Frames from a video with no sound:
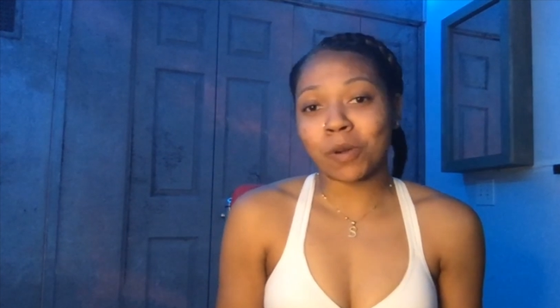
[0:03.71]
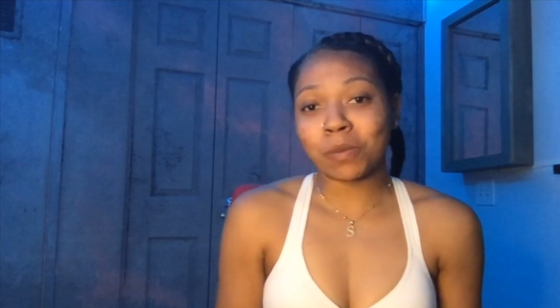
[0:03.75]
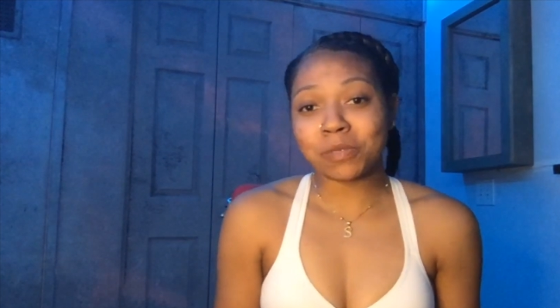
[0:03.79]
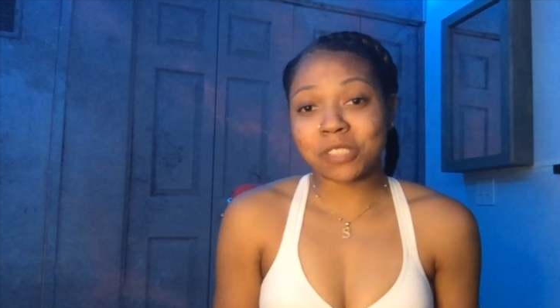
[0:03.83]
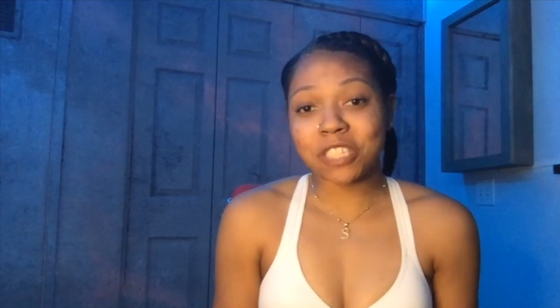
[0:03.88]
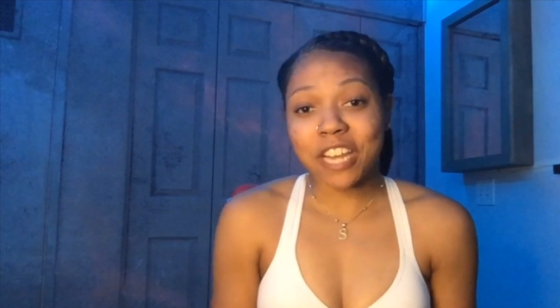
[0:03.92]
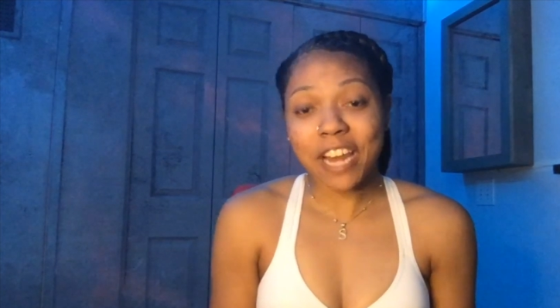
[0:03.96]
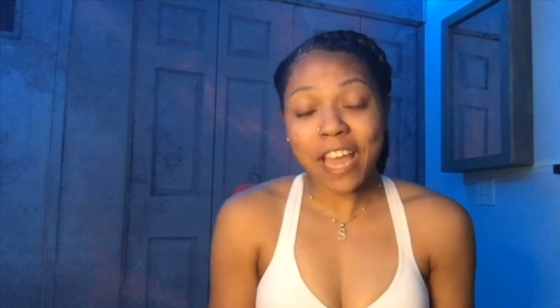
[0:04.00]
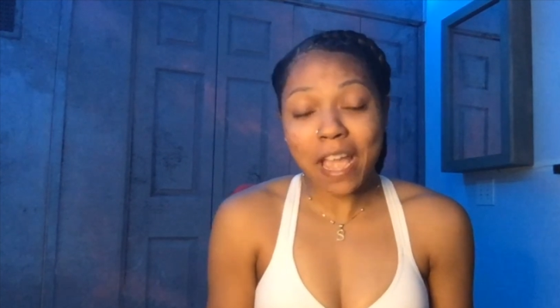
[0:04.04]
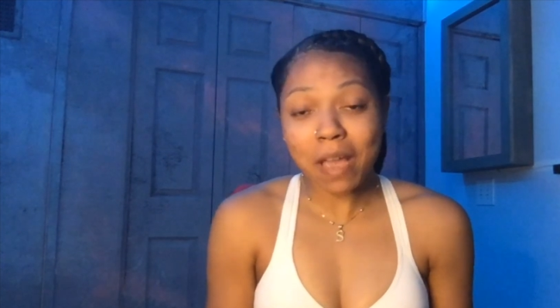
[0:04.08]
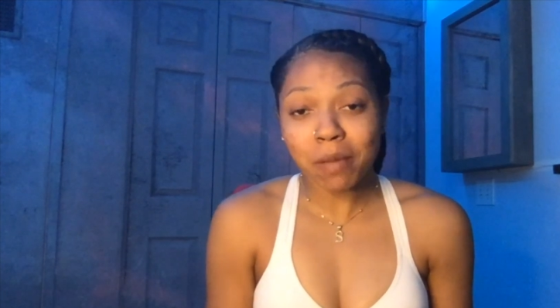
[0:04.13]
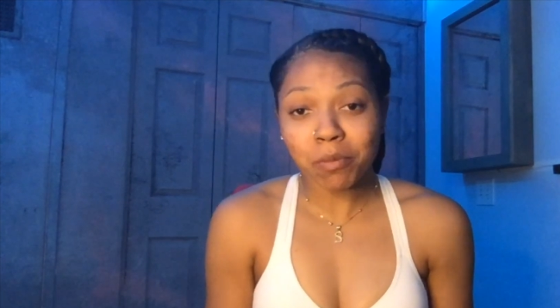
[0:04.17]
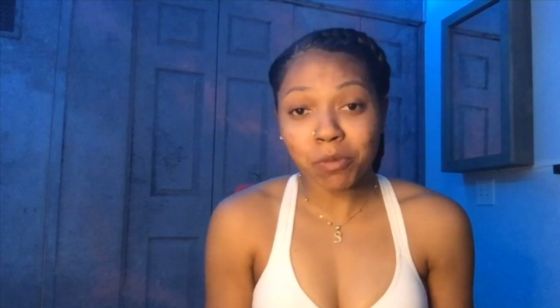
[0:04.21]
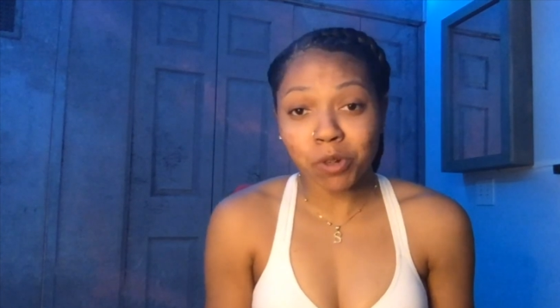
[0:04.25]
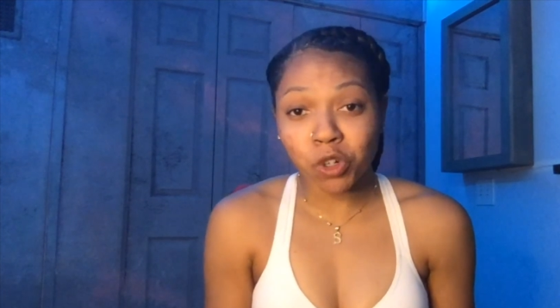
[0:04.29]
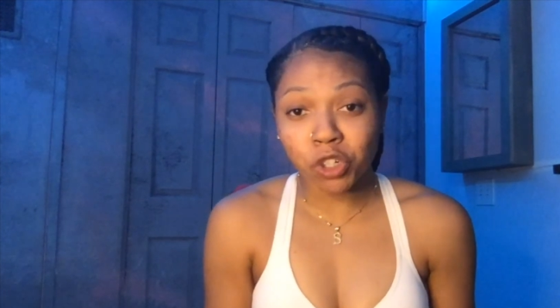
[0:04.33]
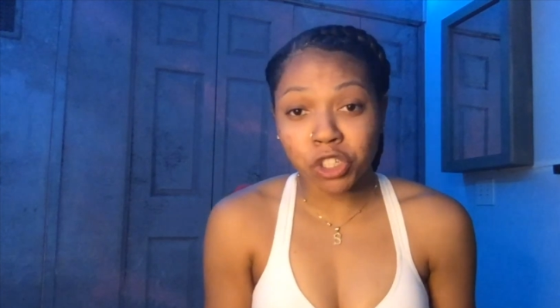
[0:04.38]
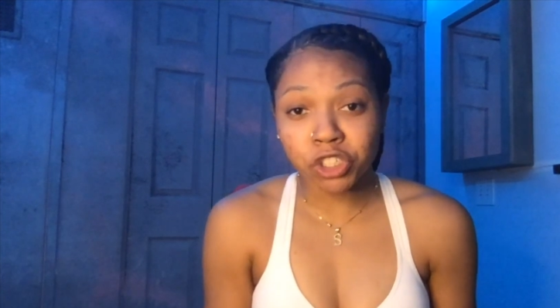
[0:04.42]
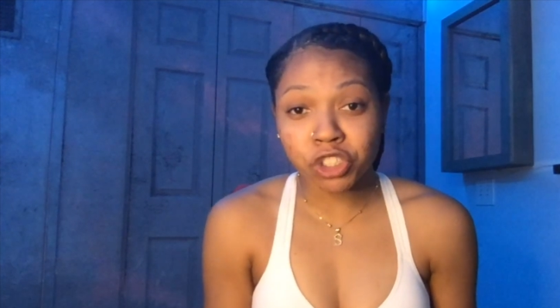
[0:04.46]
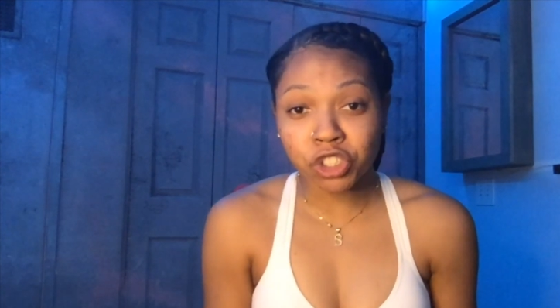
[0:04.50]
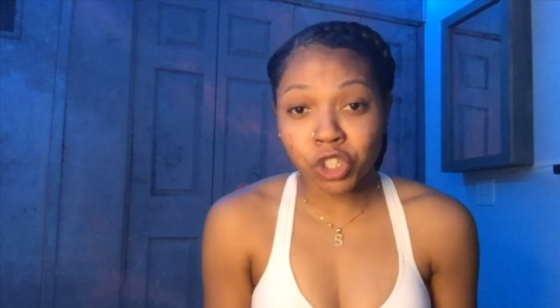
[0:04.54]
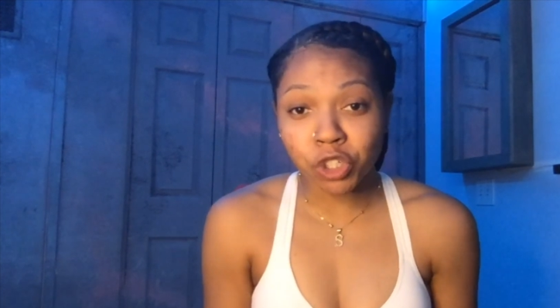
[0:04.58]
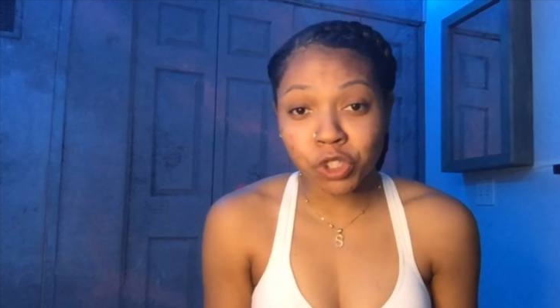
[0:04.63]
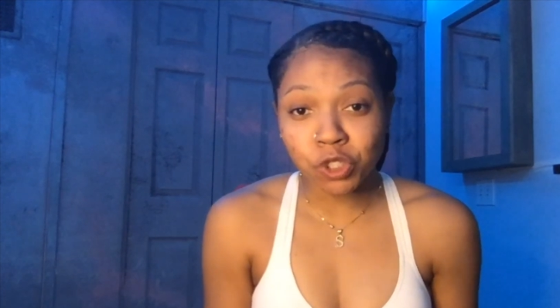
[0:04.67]
Today I'm going to
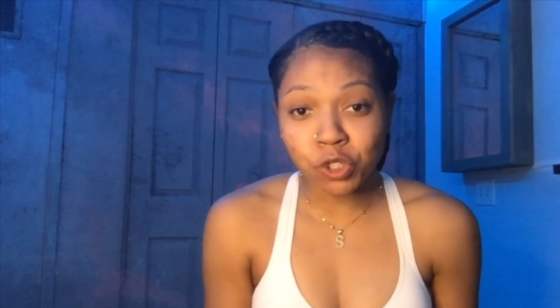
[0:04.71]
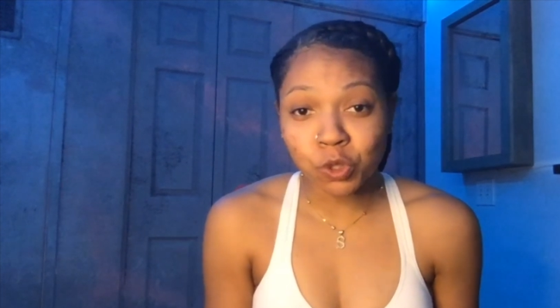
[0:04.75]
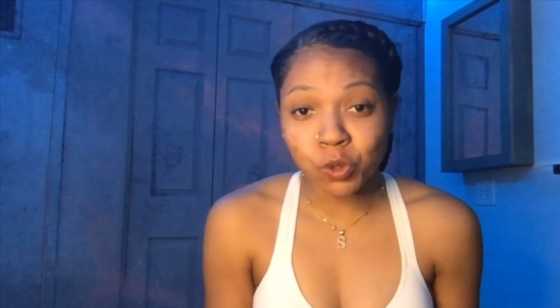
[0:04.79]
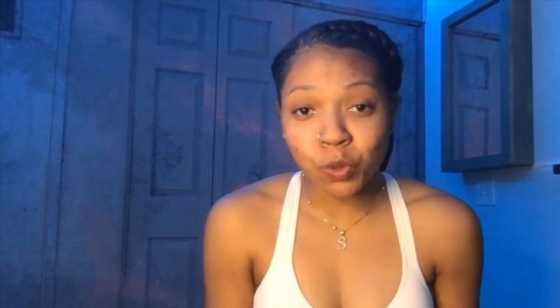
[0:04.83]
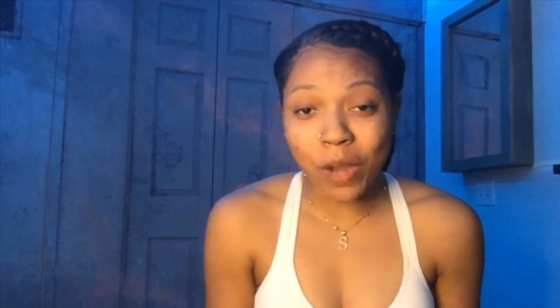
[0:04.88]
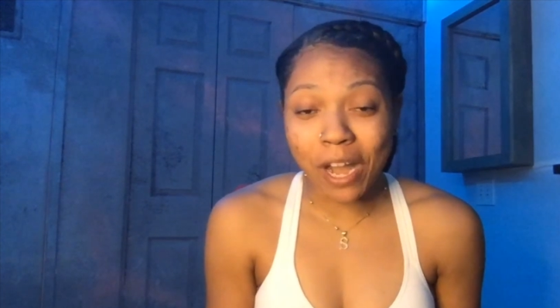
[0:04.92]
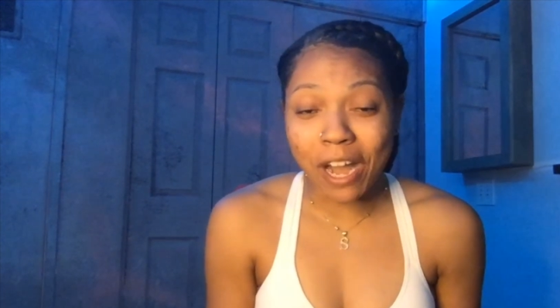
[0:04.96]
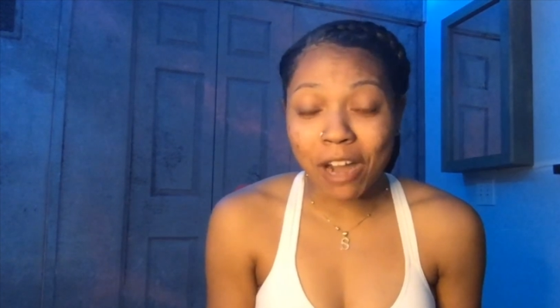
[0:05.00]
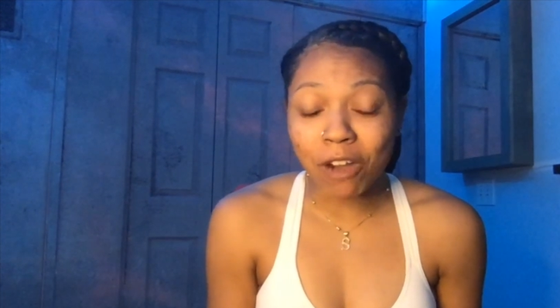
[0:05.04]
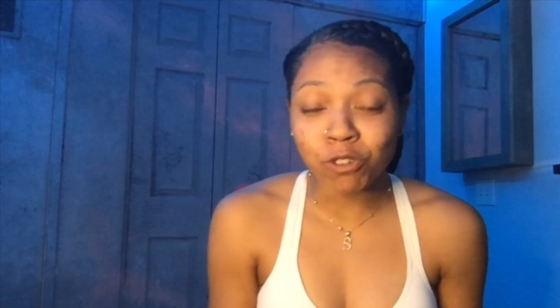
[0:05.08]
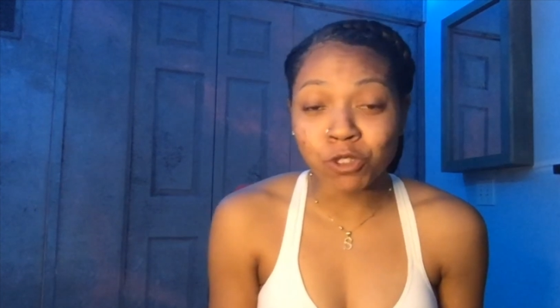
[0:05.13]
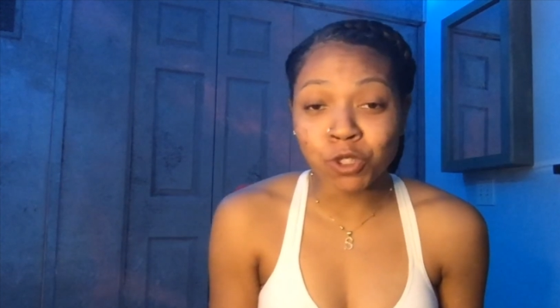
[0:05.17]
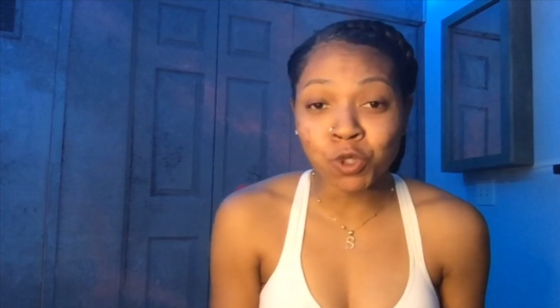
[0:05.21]
show you how